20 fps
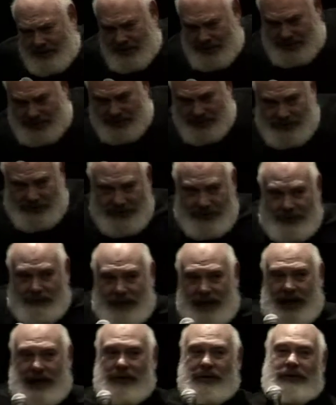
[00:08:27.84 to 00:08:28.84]
research on the
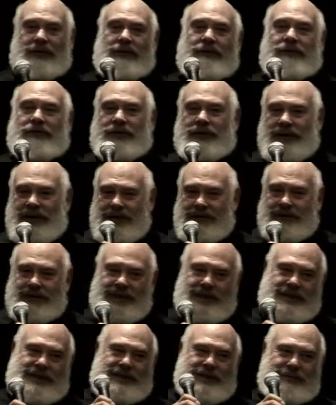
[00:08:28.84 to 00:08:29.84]
power of
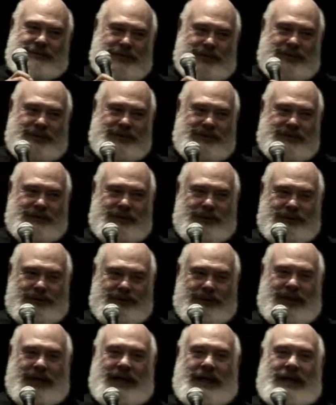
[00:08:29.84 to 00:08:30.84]
forgiveness to boost
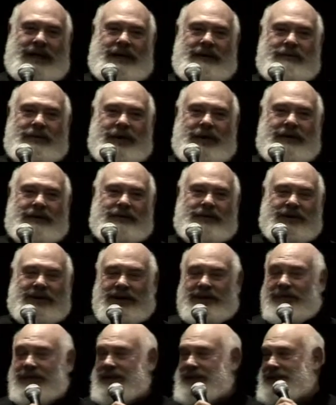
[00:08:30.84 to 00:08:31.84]
mood, but
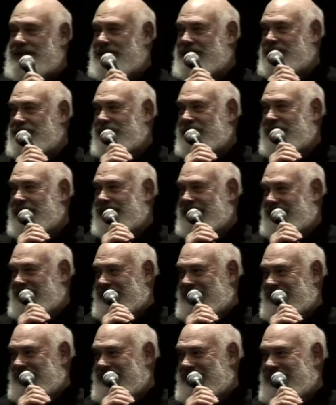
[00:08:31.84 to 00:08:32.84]
forgiveness is tricky.
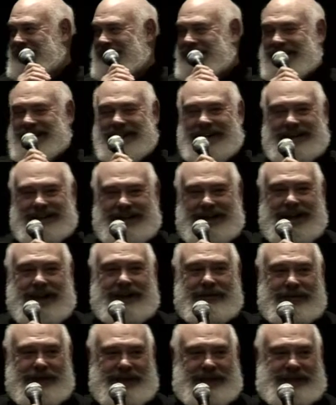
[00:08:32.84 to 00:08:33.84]
Uh, a lot
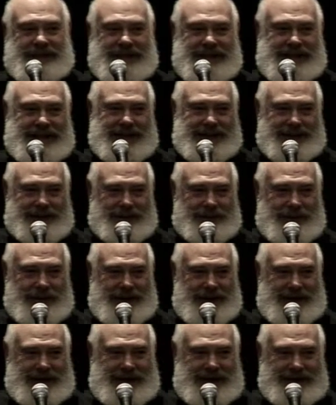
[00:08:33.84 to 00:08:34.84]
of things can get in the
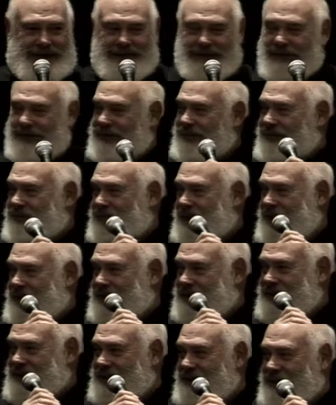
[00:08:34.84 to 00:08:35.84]
way of practicing